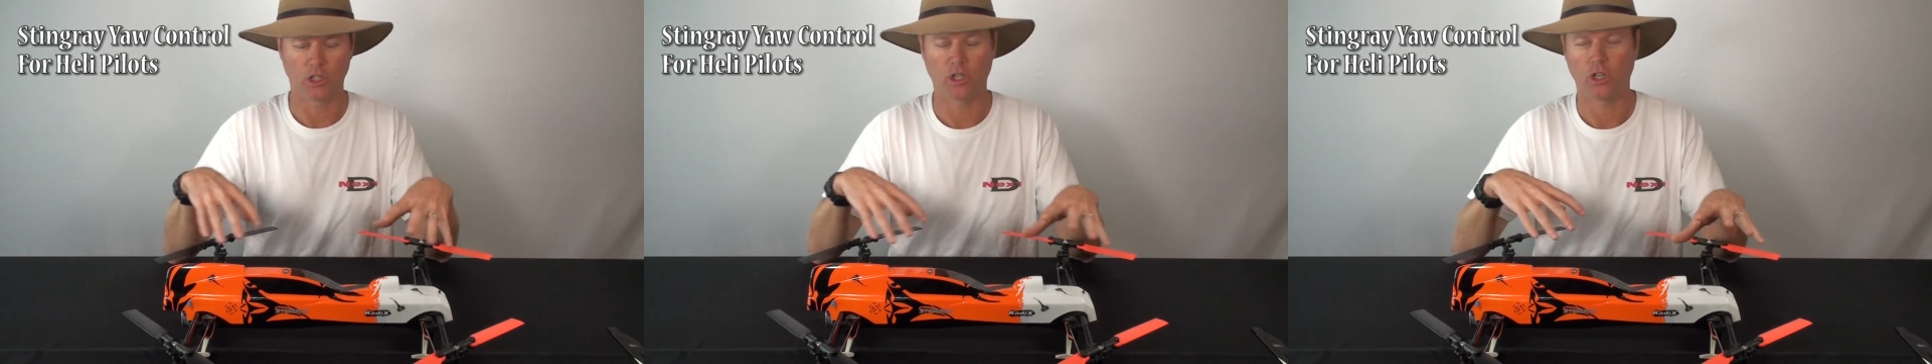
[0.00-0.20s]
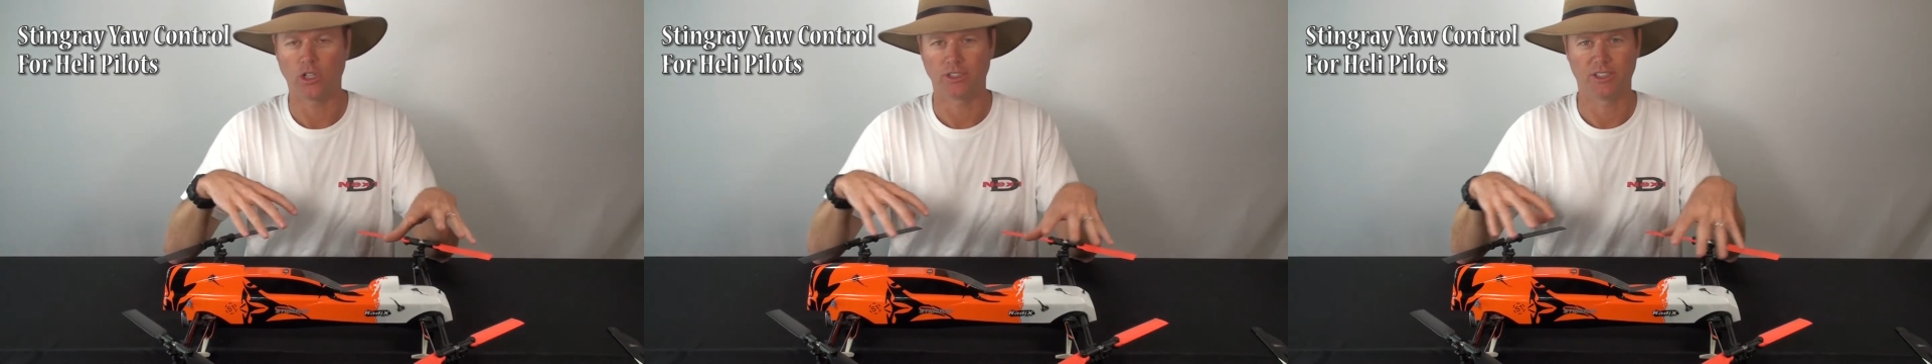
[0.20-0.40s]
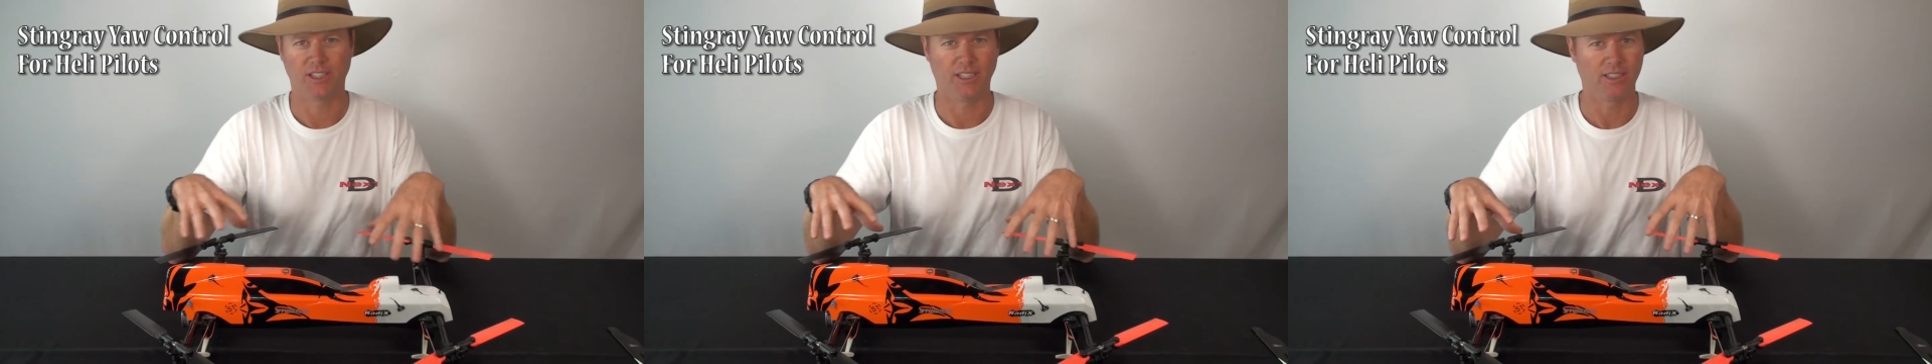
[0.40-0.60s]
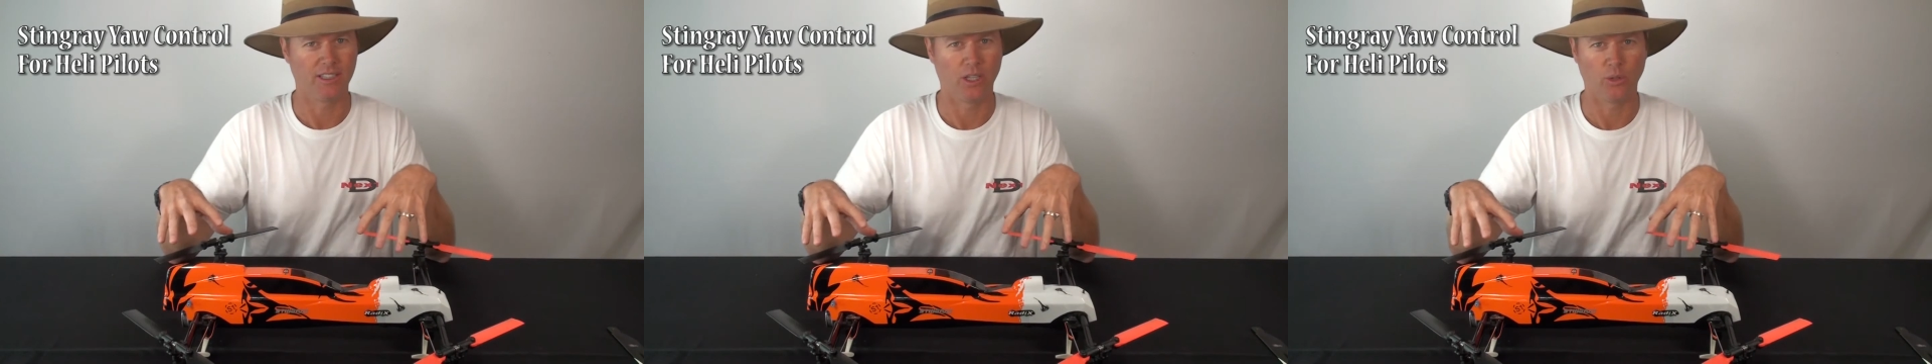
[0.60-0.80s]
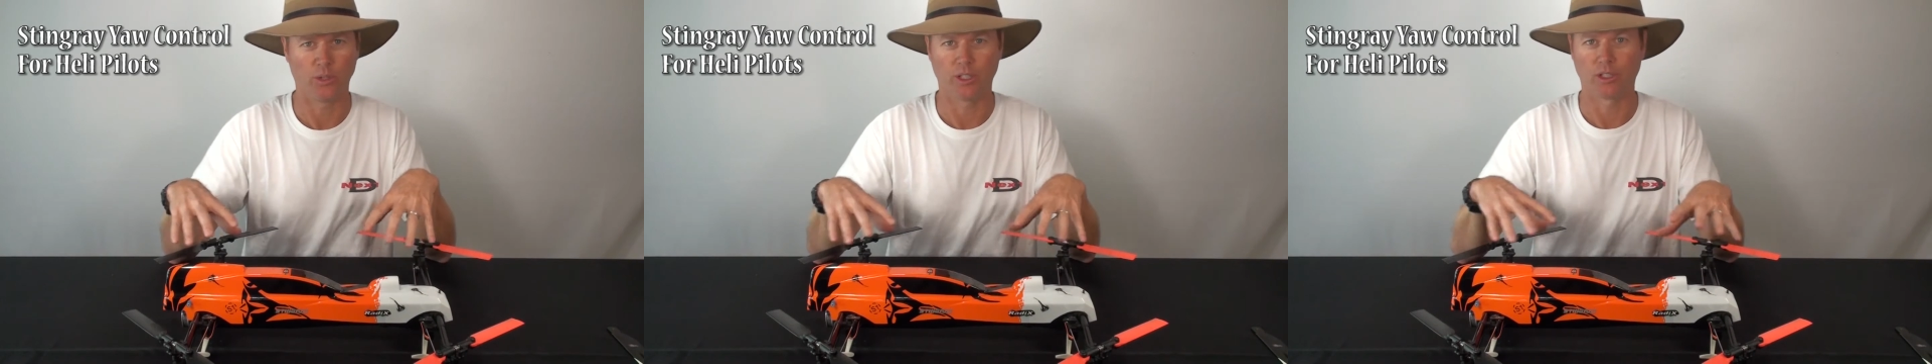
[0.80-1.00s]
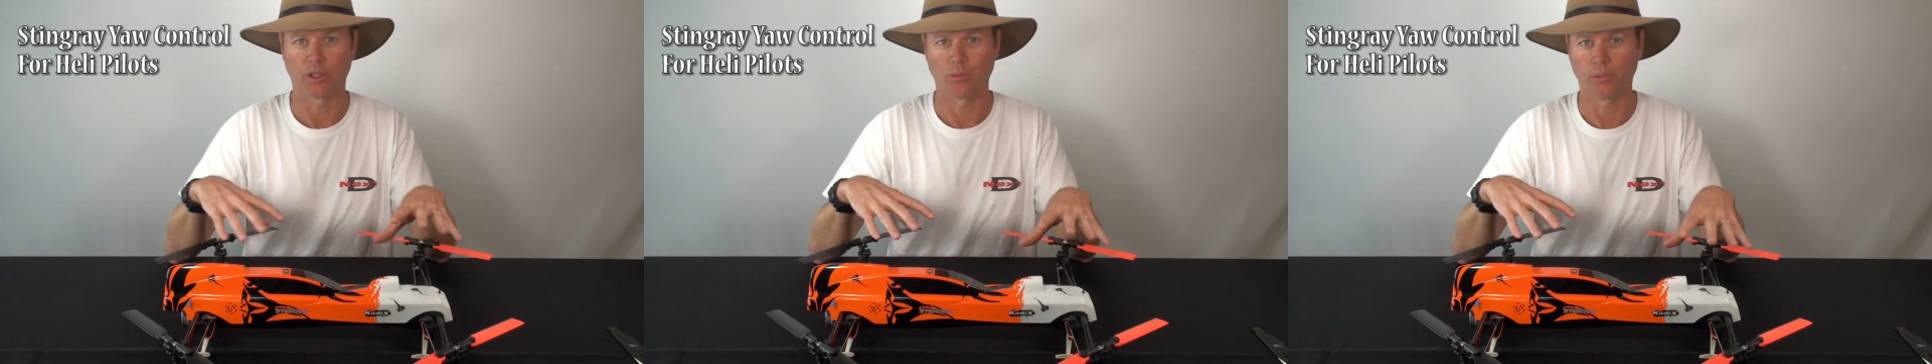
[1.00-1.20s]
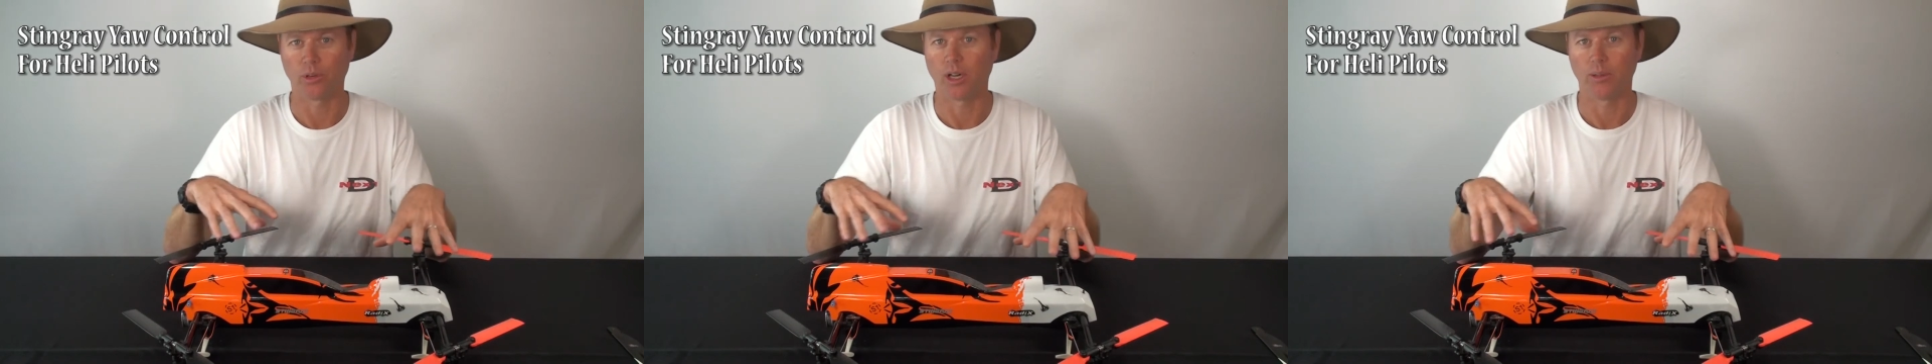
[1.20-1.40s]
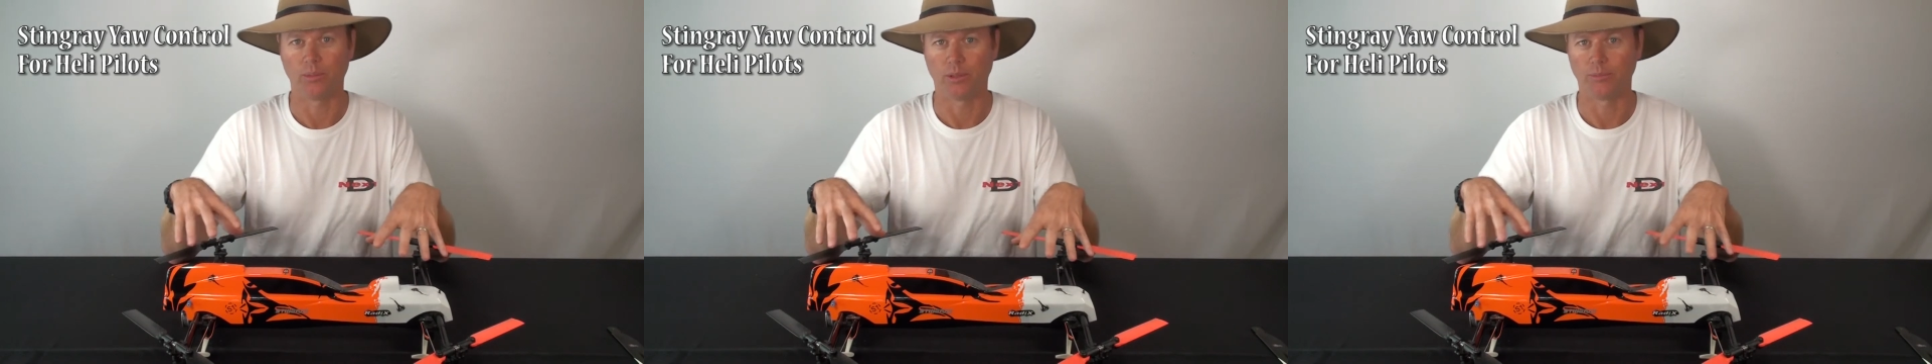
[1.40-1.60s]
cause any loading or
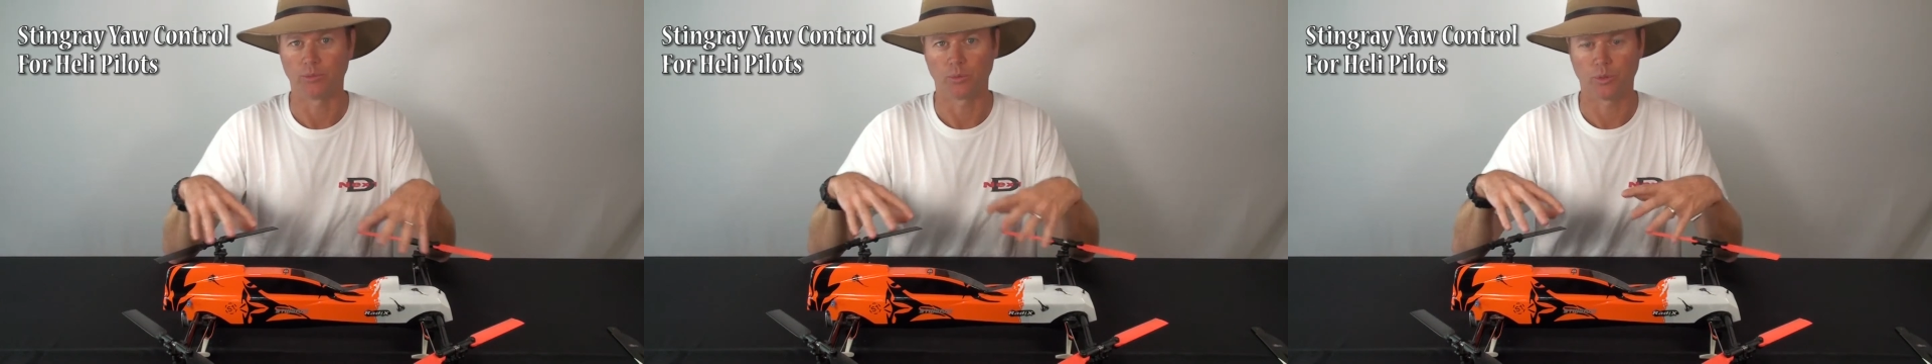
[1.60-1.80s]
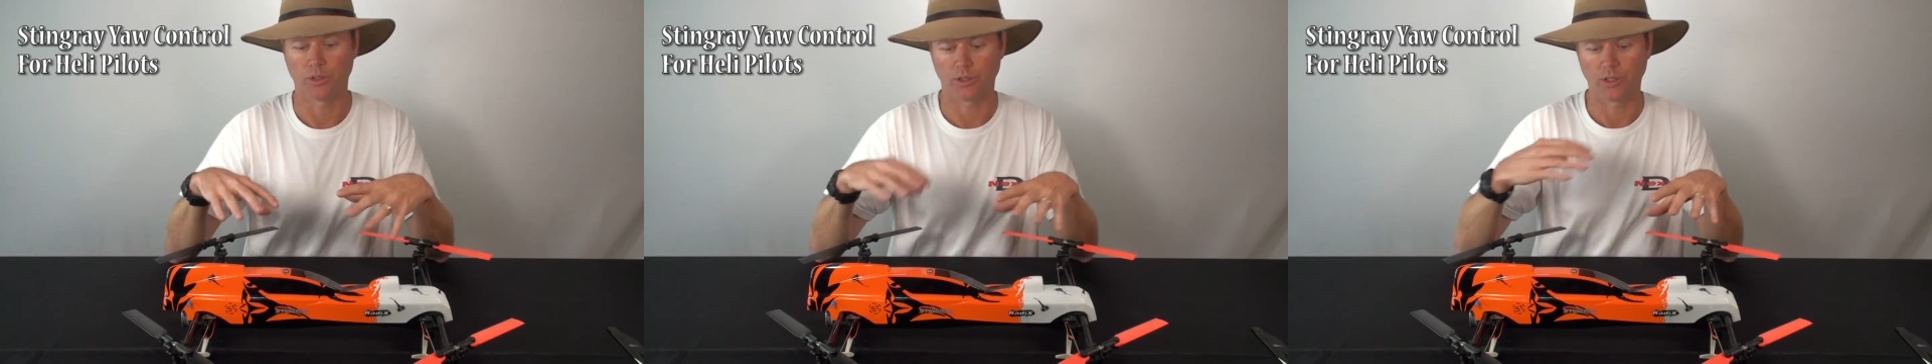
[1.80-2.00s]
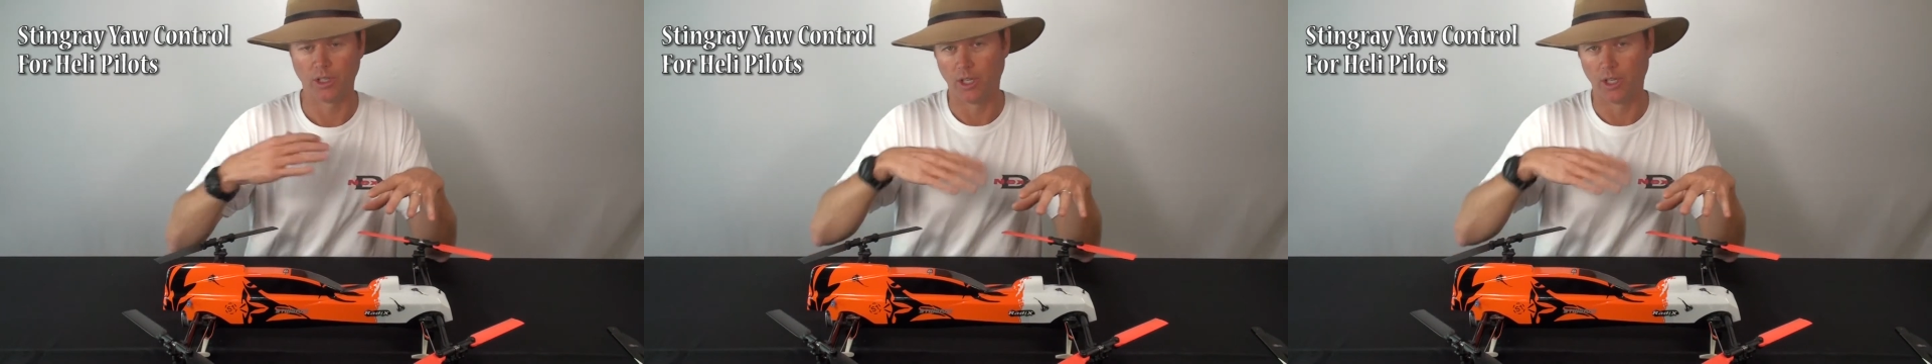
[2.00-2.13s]
problems with